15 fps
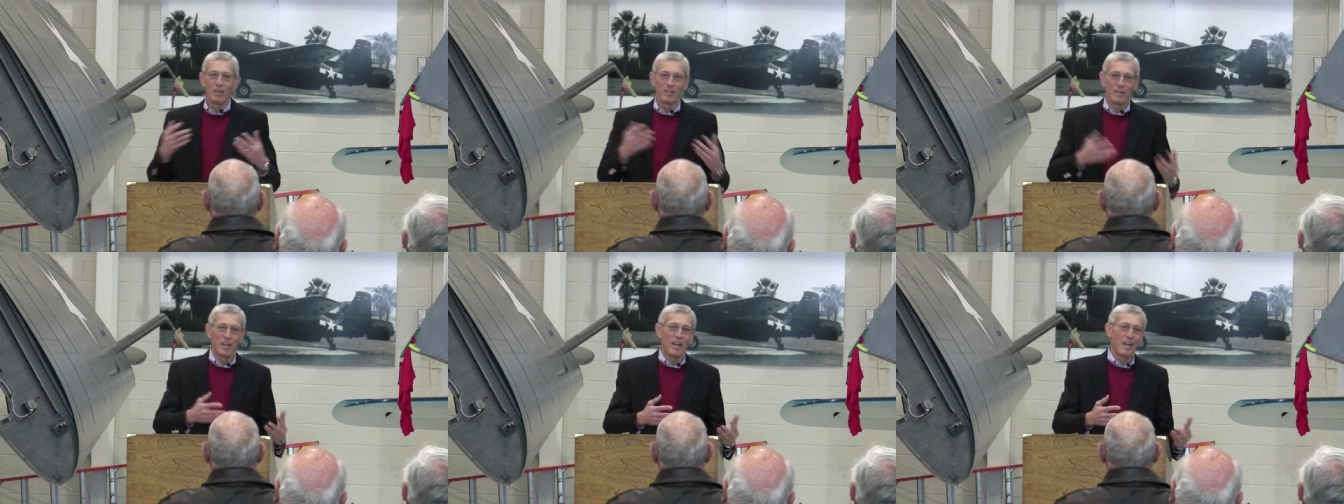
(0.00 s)

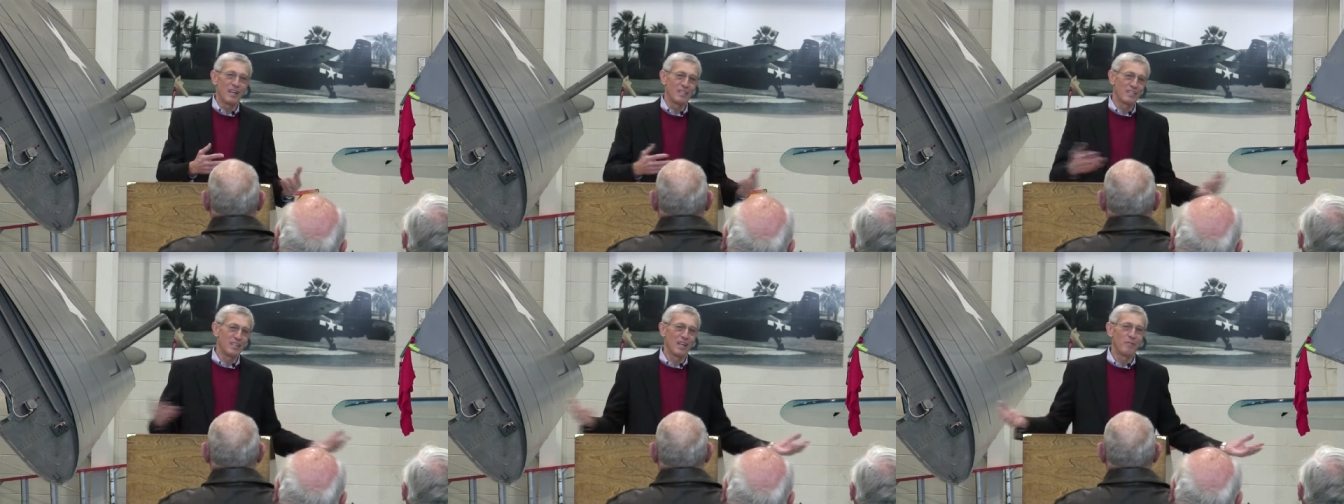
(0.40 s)
one of the
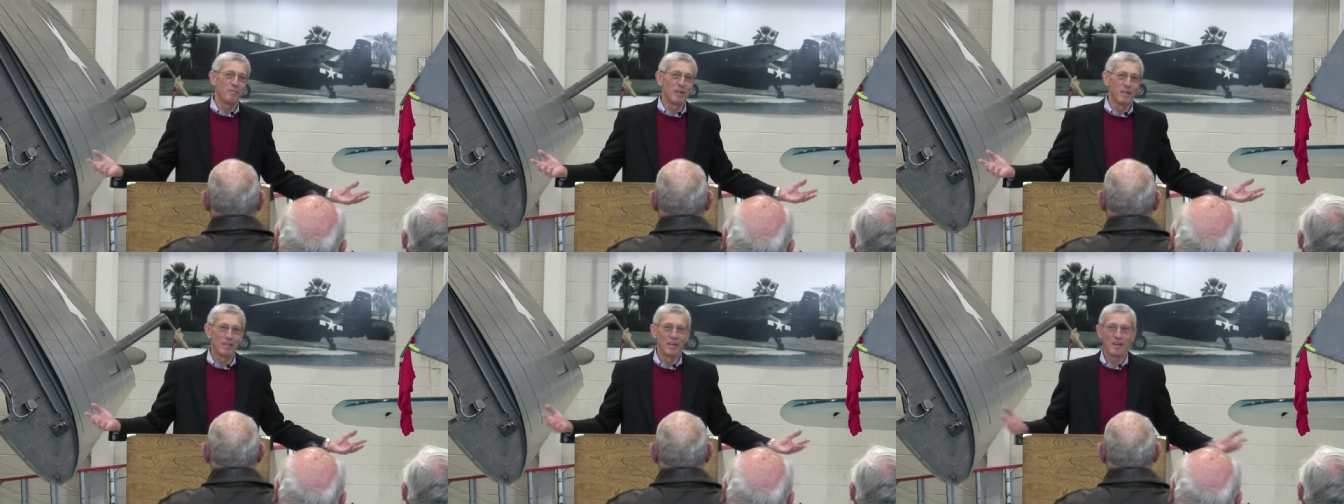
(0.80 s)
guys that
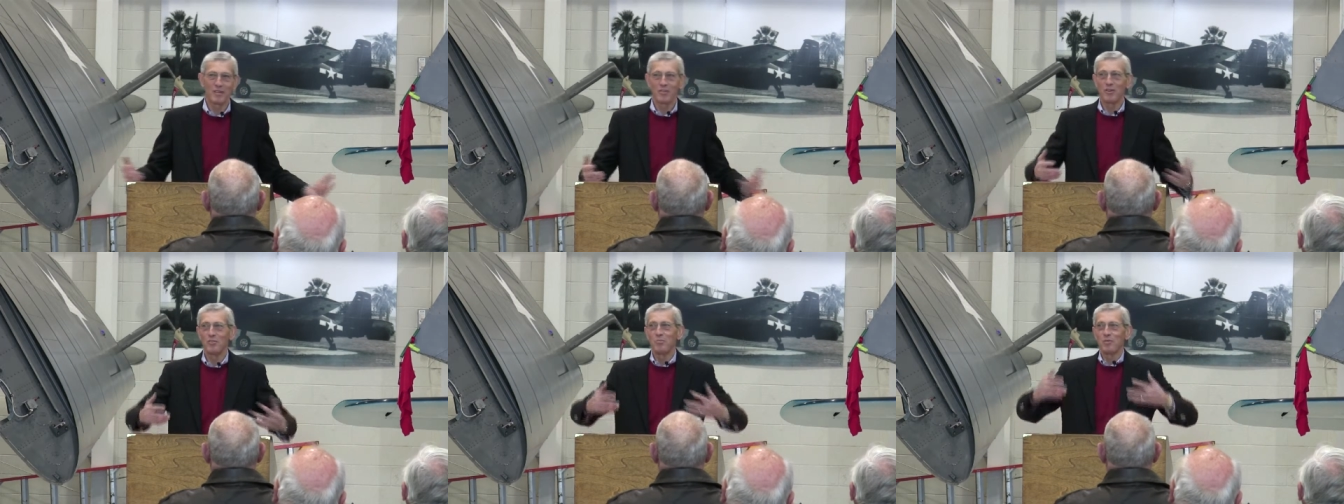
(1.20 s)
I met in
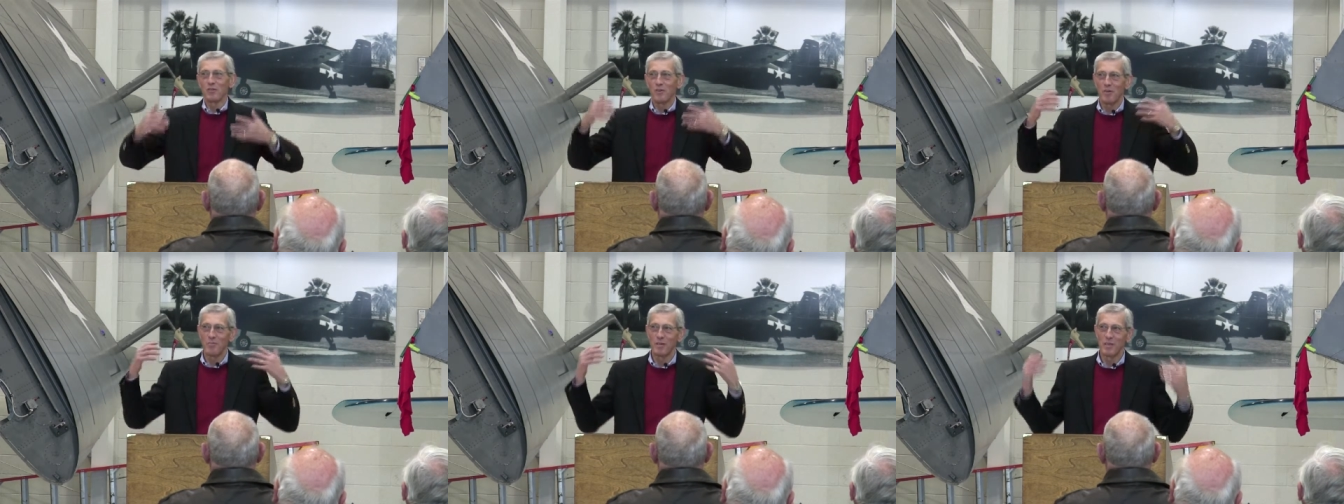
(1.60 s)

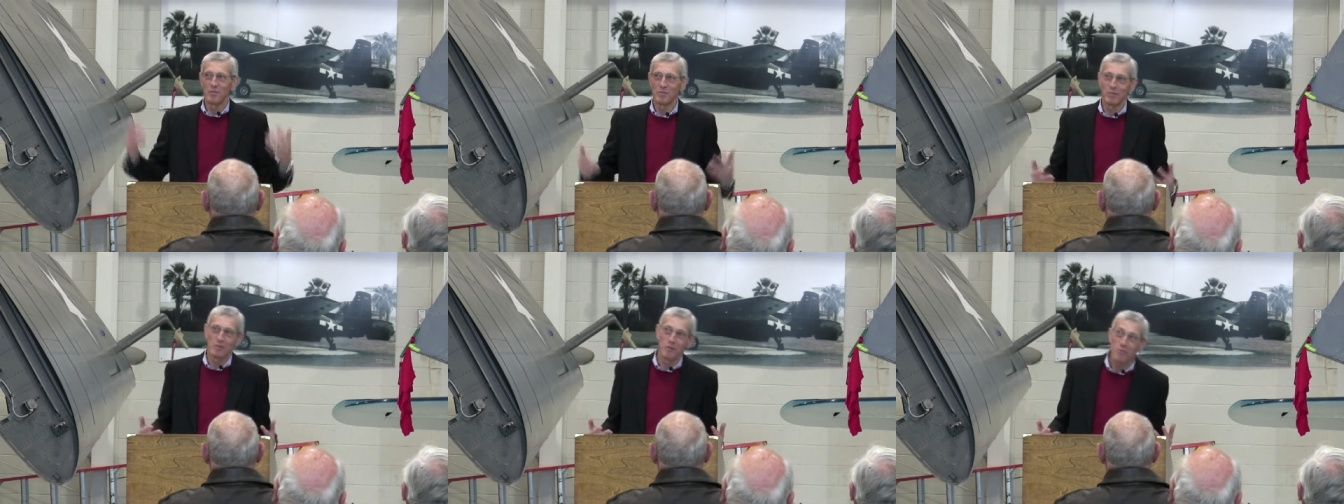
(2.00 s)
October told
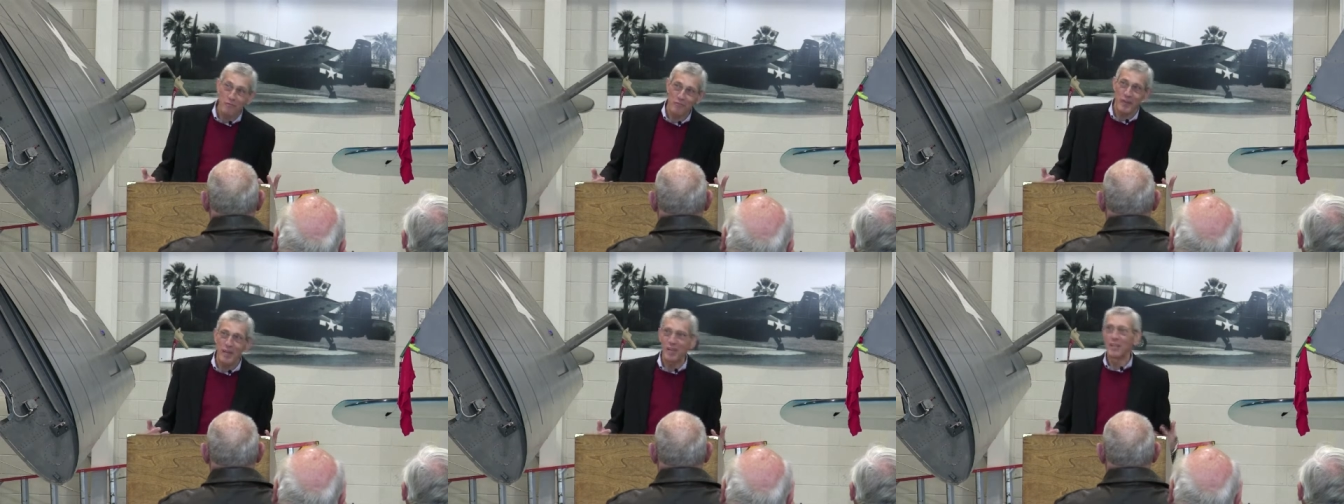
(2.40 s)
me he was a
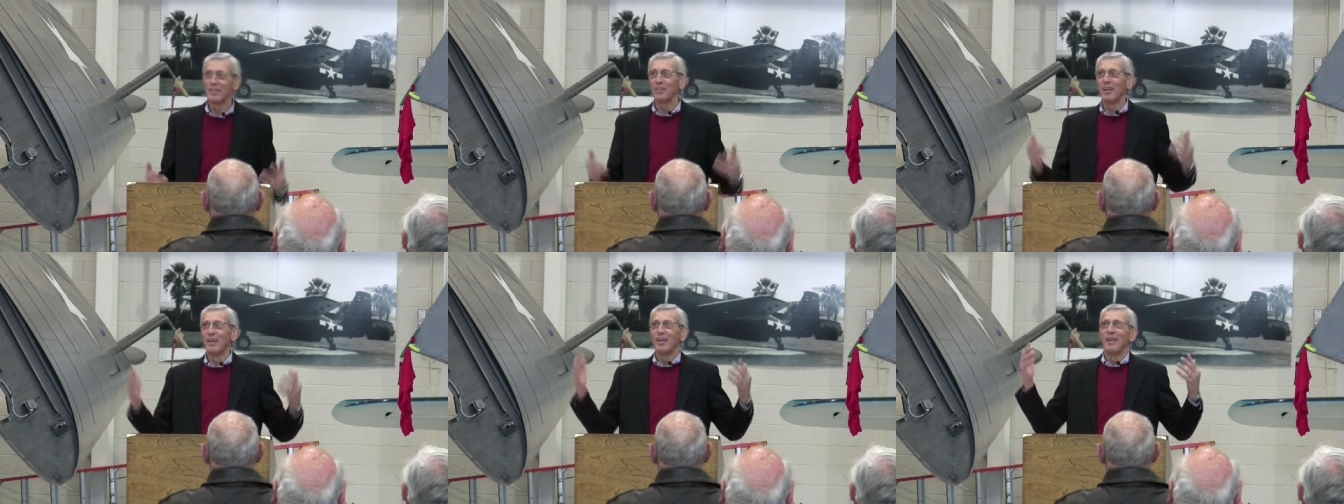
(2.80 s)
Duke
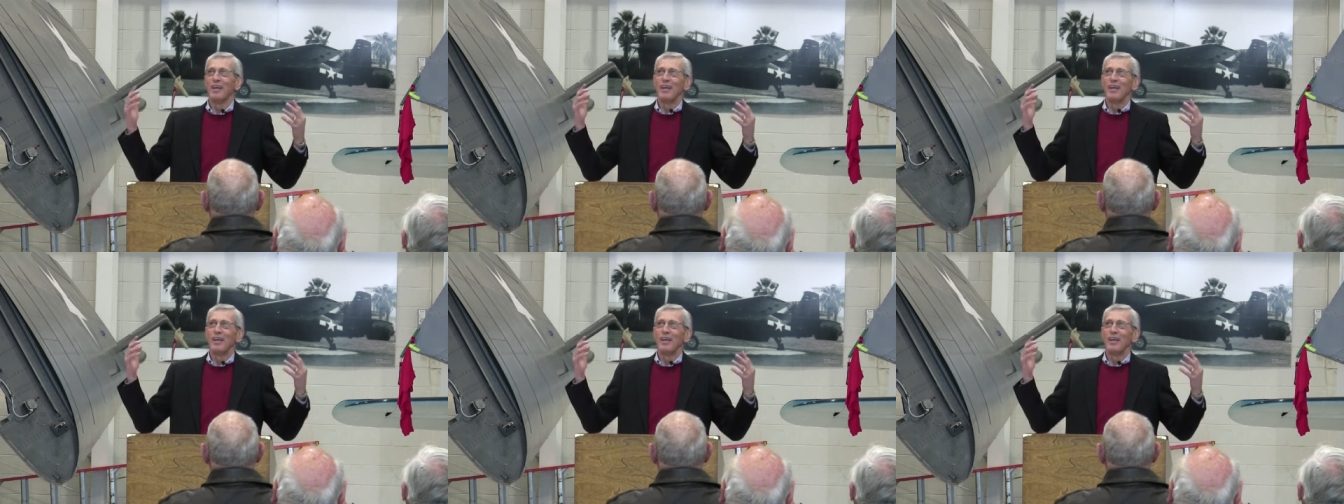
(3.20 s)
fan,